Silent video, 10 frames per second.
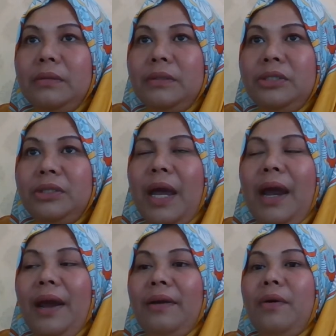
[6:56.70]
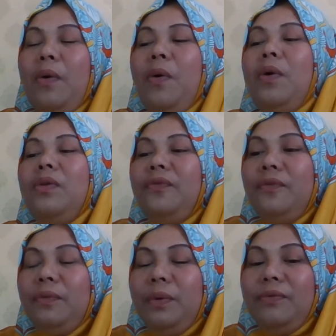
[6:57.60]
share a whole
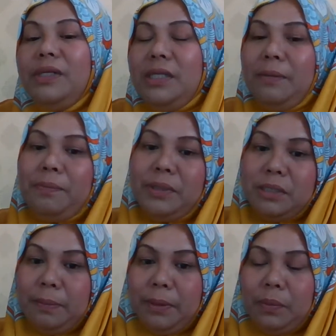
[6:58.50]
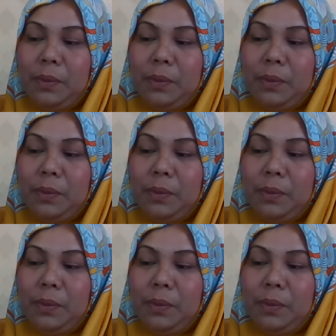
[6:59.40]
with the same principle,